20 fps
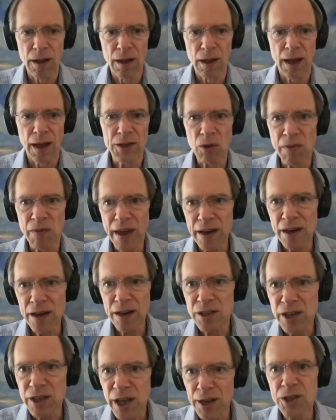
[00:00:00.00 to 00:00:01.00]
And so that
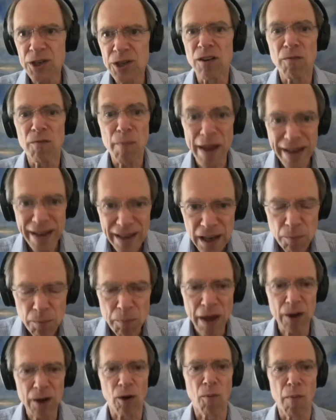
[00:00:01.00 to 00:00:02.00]
intention of making it
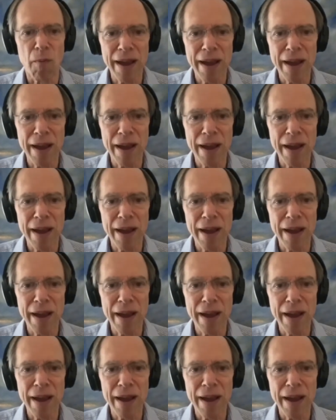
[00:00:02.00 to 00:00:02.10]
better,